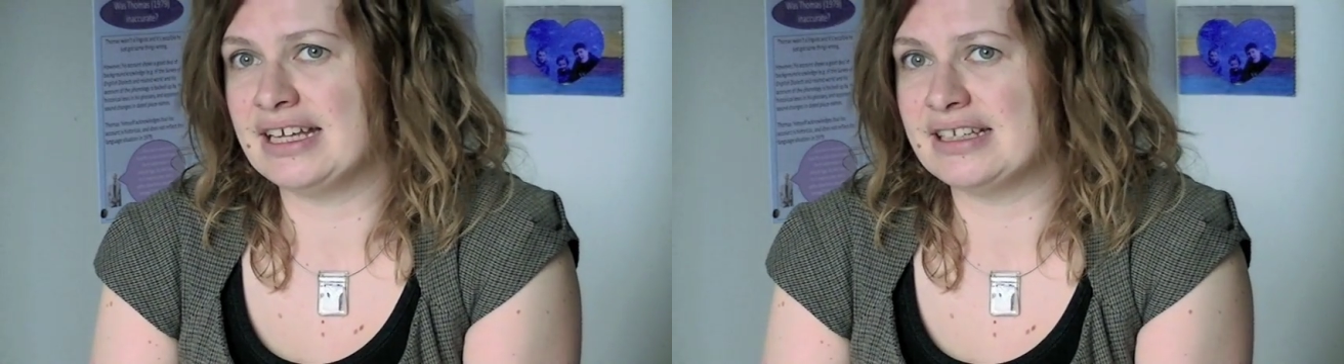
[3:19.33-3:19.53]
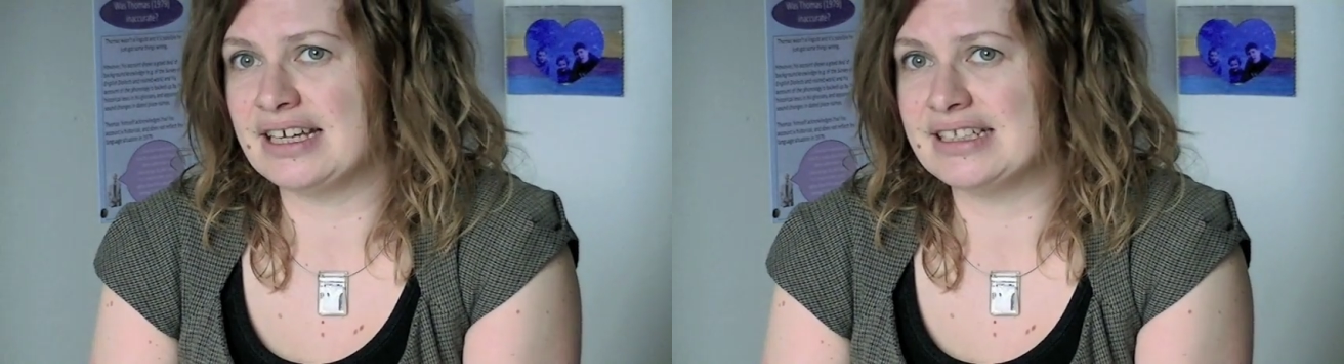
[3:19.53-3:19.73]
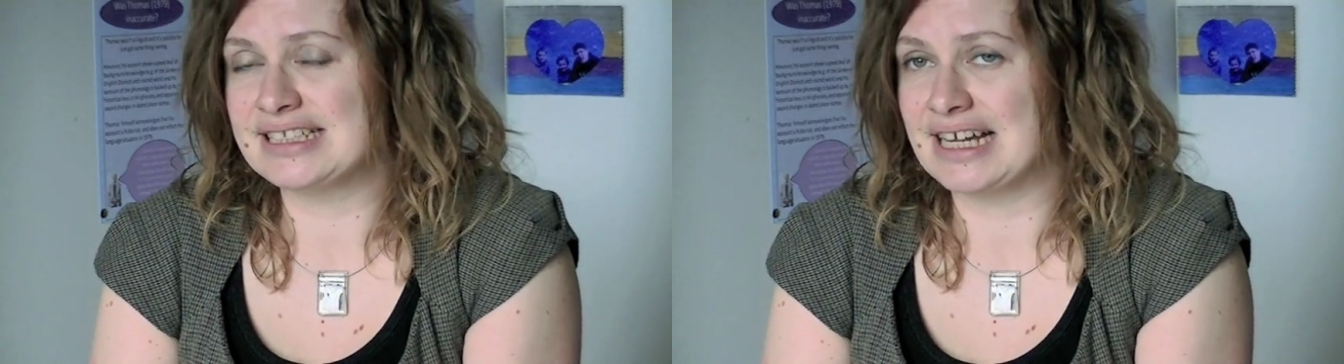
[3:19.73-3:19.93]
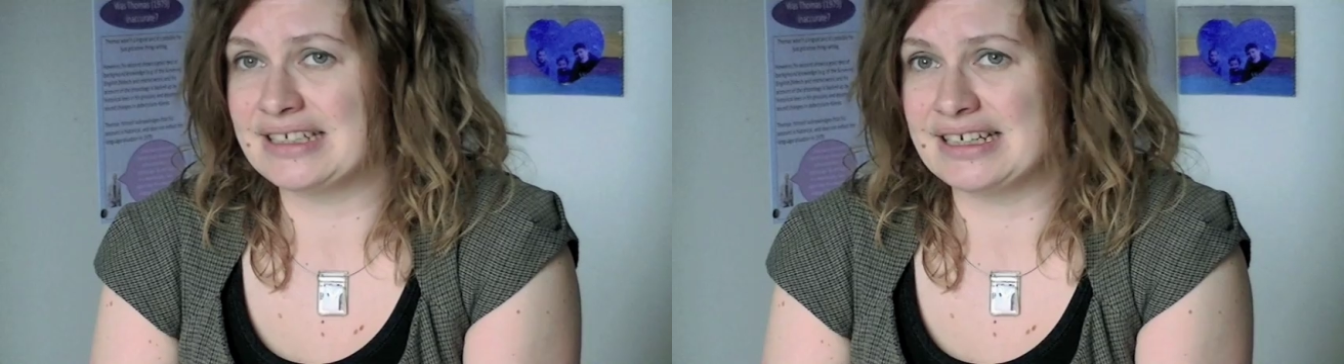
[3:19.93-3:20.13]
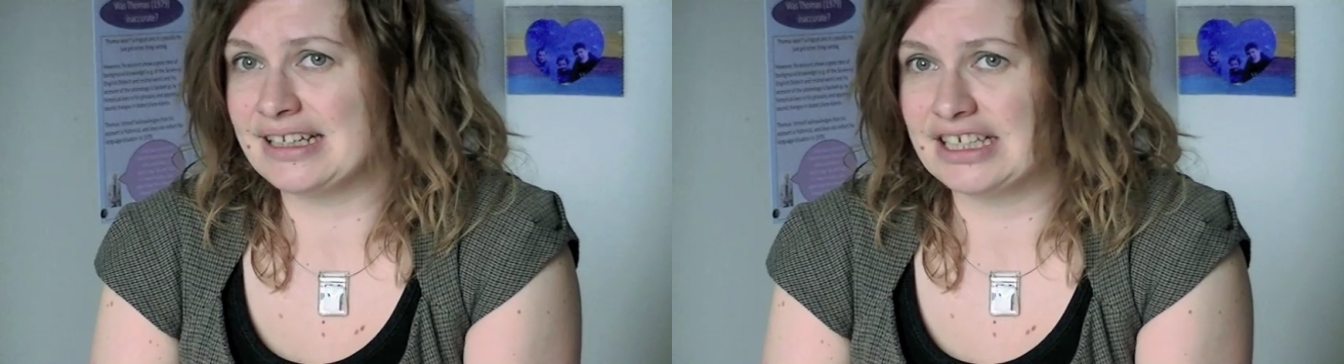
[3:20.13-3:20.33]
in
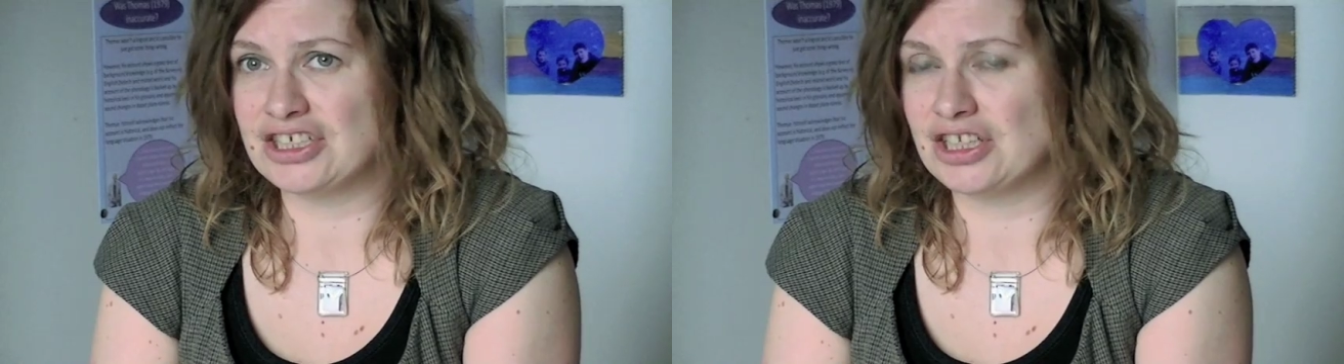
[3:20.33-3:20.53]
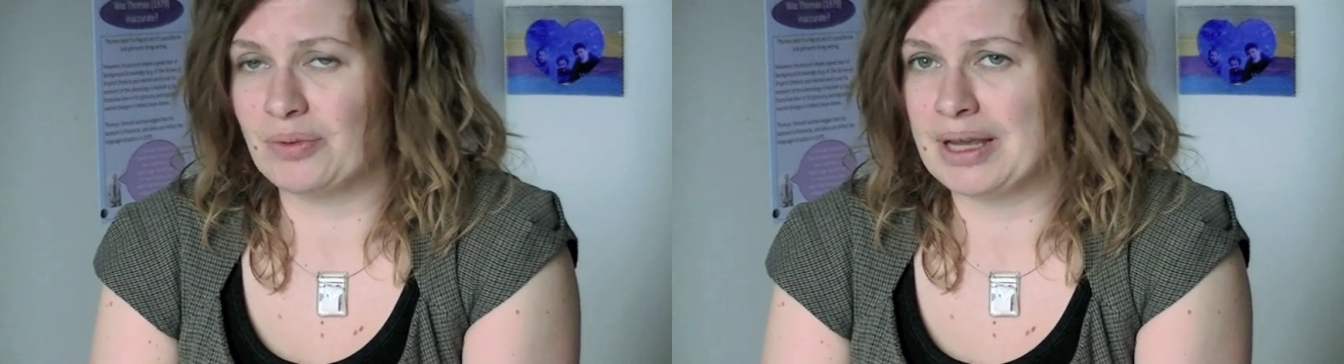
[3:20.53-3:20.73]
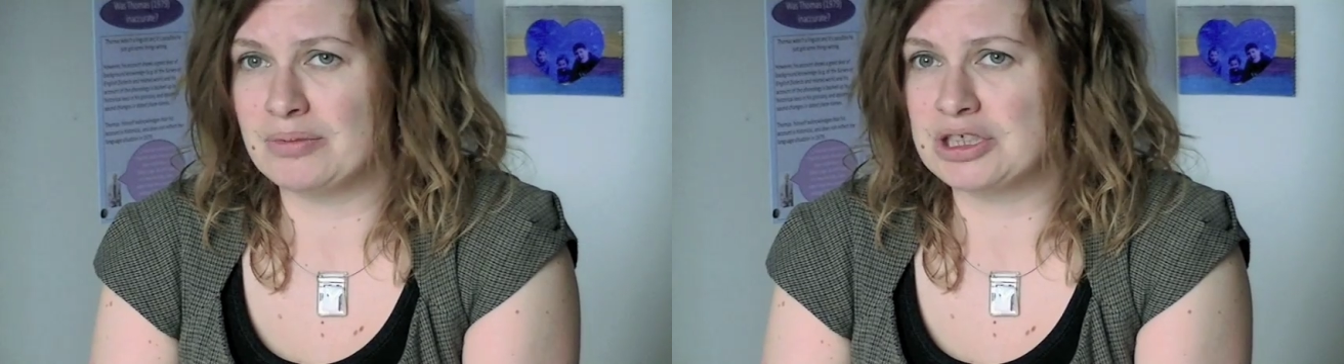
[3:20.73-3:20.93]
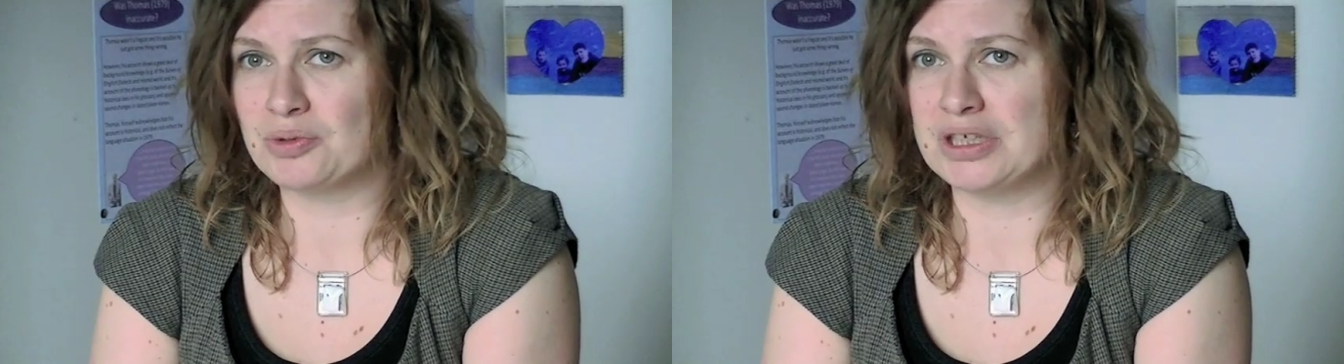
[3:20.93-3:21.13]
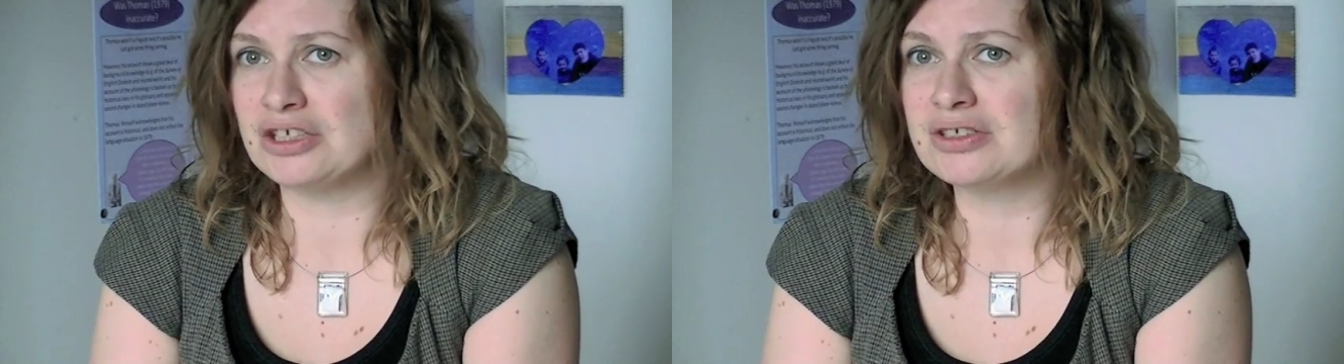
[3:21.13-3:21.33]
standard English, in the way in
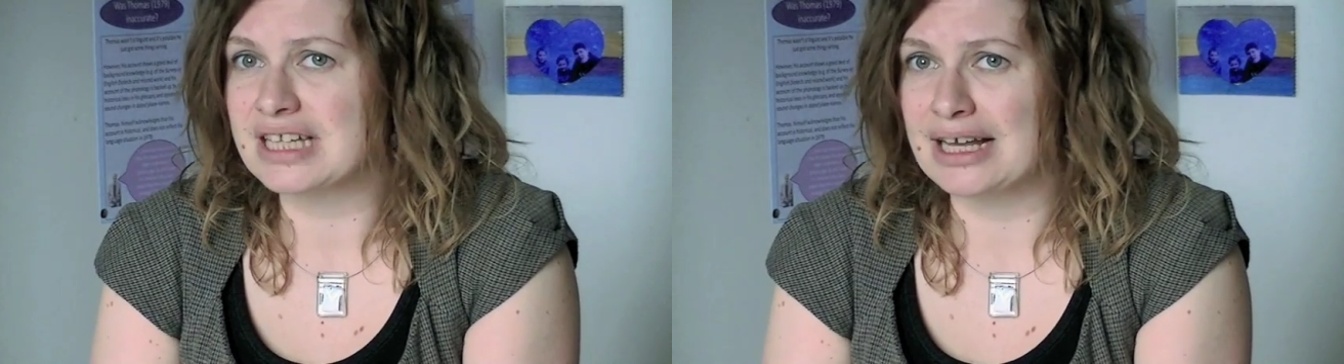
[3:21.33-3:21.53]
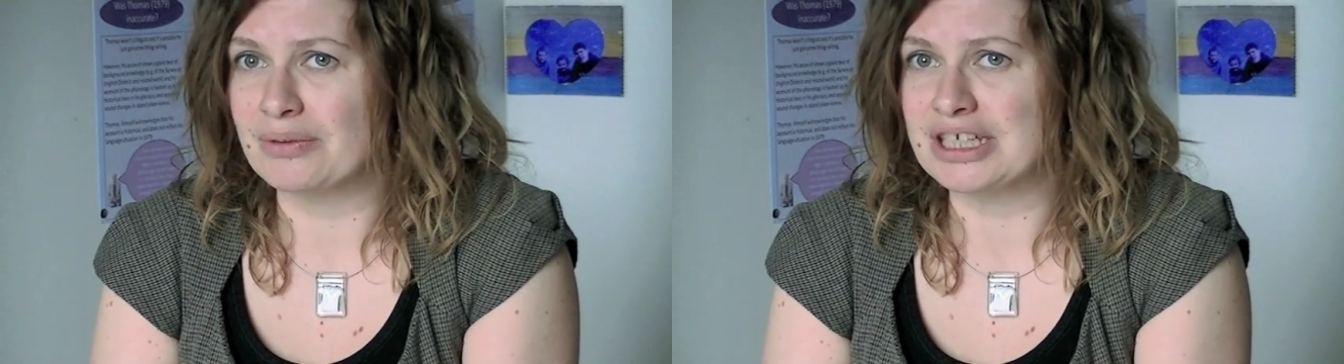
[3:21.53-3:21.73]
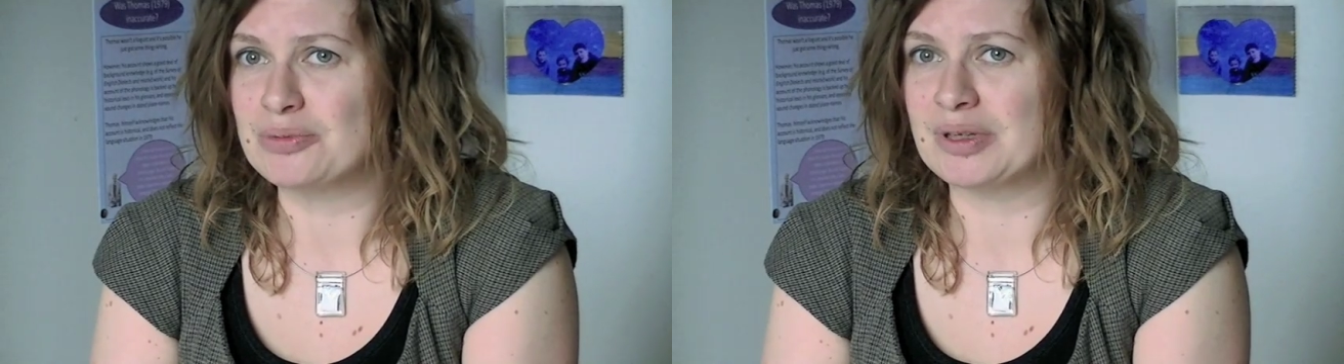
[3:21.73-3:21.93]
which we use language,